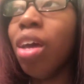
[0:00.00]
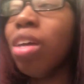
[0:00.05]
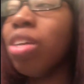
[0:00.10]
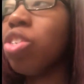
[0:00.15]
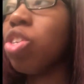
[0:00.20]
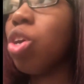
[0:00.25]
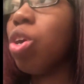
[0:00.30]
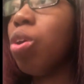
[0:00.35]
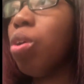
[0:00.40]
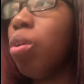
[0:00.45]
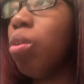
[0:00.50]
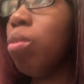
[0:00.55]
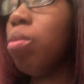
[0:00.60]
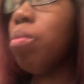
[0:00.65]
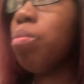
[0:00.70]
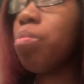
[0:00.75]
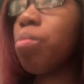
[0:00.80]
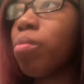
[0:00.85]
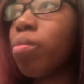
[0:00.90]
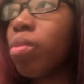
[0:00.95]
So,
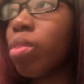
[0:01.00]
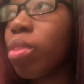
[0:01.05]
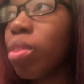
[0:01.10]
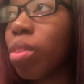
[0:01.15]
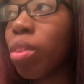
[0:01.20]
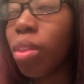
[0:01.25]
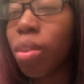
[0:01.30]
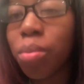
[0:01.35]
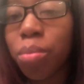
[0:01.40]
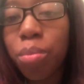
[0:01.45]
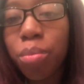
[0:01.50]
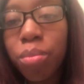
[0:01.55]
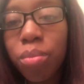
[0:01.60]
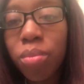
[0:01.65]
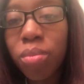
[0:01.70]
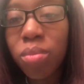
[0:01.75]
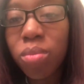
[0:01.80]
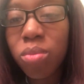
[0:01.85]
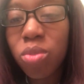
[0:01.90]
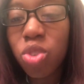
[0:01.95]

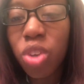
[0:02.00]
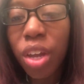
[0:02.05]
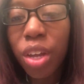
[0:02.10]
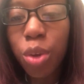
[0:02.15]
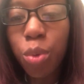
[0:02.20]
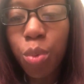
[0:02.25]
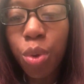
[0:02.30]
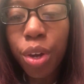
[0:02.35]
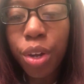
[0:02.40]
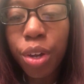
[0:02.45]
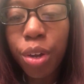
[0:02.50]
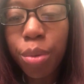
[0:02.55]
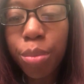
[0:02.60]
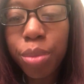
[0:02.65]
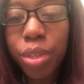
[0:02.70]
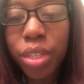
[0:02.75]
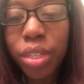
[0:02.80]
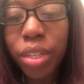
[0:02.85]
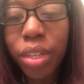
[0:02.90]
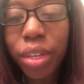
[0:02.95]
I'm trying to work on
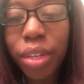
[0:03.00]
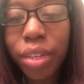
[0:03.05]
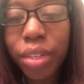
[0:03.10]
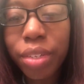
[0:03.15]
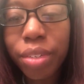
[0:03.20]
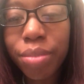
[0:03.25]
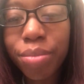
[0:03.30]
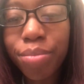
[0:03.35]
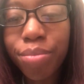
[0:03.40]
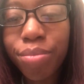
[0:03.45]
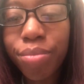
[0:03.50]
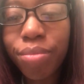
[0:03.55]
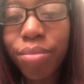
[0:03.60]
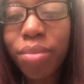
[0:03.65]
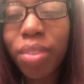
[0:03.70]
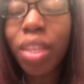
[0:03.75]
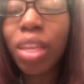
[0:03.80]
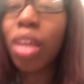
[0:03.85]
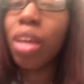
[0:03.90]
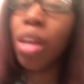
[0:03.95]
my skin.
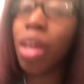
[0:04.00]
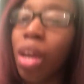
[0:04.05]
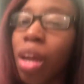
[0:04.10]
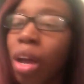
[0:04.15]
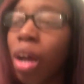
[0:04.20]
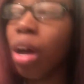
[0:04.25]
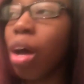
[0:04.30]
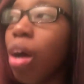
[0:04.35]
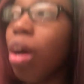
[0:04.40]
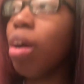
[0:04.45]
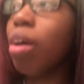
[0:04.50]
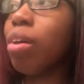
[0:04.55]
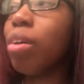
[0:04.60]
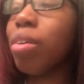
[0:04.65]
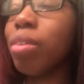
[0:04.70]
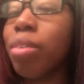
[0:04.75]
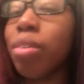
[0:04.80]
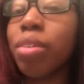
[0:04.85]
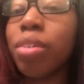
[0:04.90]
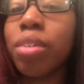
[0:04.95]

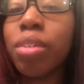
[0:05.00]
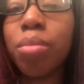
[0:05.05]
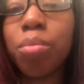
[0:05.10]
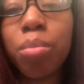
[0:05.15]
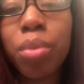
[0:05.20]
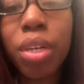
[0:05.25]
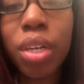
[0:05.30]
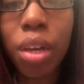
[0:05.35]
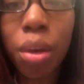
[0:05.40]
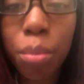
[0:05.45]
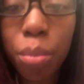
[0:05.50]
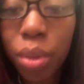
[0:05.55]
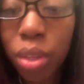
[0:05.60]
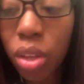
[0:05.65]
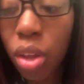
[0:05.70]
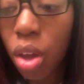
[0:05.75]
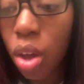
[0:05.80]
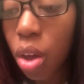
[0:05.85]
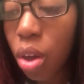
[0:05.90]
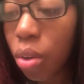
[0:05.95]
But come
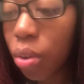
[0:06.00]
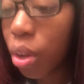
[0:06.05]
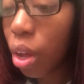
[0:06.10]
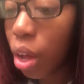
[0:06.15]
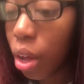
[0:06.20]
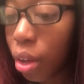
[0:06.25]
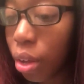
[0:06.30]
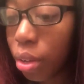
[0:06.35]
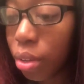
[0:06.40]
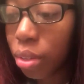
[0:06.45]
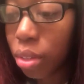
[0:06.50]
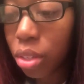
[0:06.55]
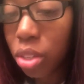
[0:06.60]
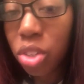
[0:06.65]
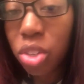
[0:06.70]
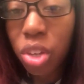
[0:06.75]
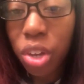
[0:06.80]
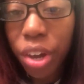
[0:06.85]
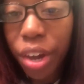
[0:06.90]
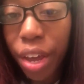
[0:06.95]
along.
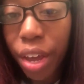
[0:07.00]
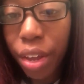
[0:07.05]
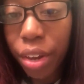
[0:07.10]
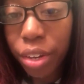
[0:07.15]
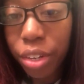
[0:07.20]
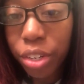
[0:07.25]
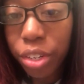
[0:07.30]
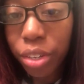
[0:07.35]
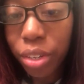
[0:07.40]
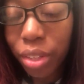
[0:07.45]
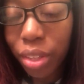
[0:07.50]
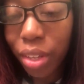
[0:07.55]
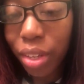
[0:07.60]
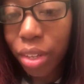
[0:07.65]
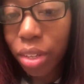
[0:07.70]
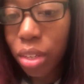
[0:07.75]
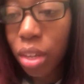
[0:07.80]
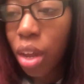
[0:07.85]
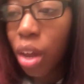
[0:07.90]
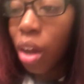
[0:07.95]
Let's go ahead and do
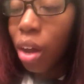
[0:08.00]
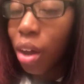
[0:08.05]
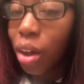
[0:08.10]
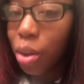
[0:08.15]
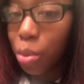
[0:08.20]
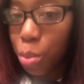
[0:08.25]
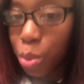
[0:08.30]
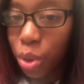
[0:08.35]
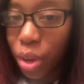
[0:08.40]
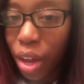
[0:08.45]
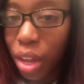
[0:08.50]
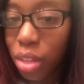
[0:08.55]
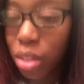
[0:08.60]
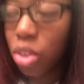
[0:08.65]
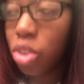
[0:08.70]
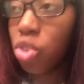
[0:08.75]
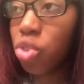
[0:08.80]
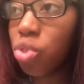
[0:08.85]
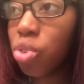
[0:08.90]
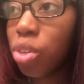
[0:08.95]
this. Hope you guys
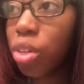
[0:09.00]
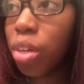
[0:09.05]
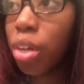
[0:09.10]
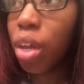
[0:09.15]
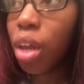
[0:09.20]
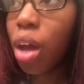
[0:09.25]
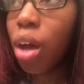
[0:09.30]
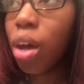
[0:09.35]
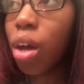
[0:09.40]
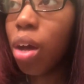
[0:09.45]
enjoy.